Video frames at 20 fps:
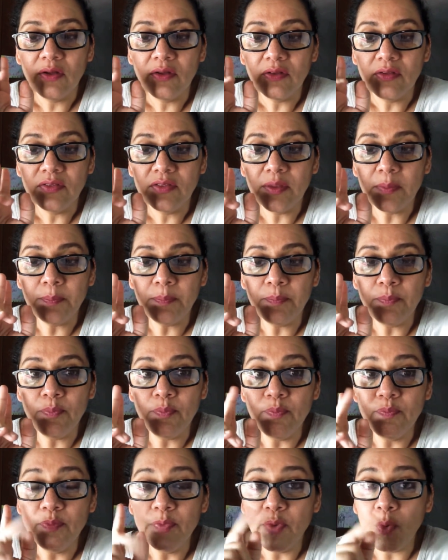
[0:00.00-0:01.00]
The
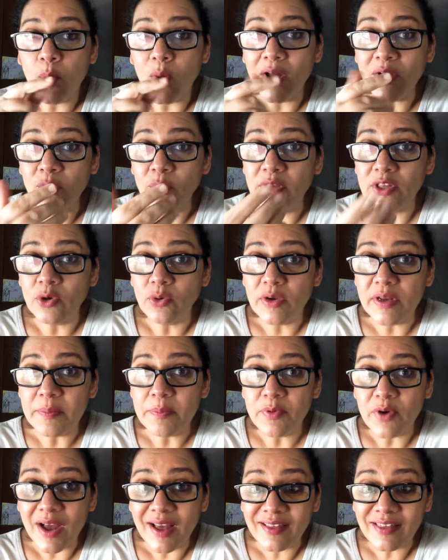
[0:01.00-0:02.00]
one with only
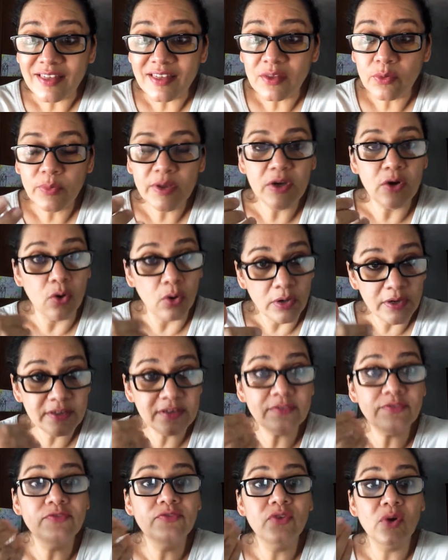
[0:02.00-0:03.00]
breath, we call it a
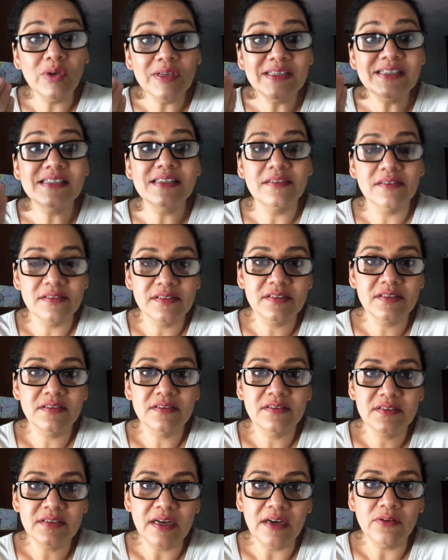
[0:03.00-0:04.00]
voiceless
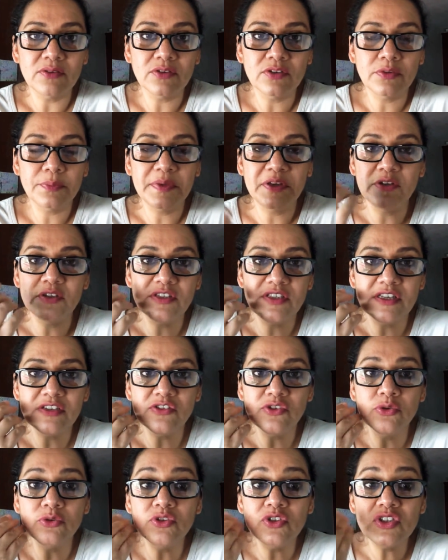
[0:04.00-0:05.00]
sound because there's
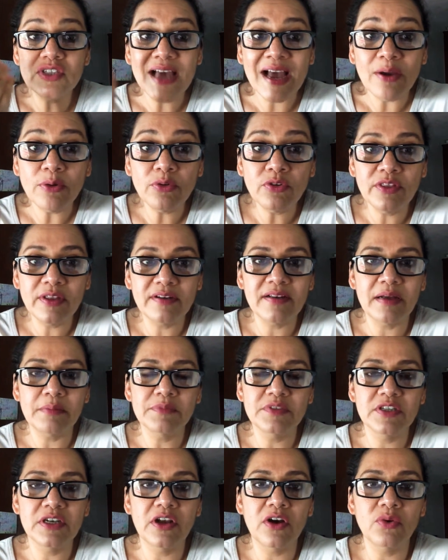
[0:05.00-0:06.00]
no sound that
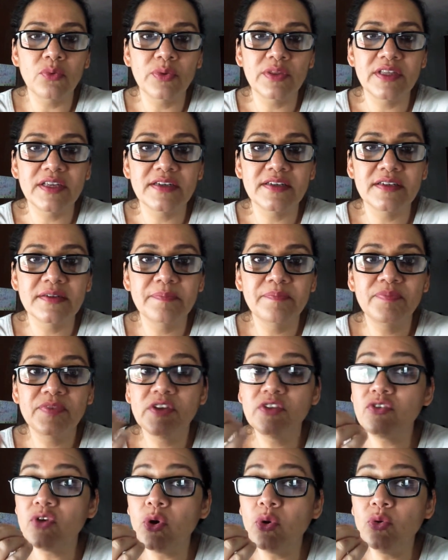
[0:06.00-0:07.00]
comes along with it.
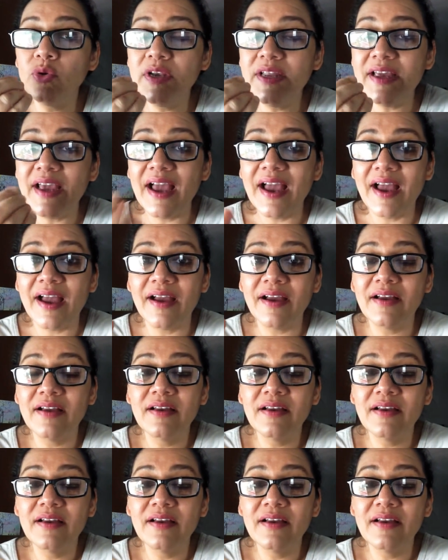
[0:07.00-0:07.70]
There's only air.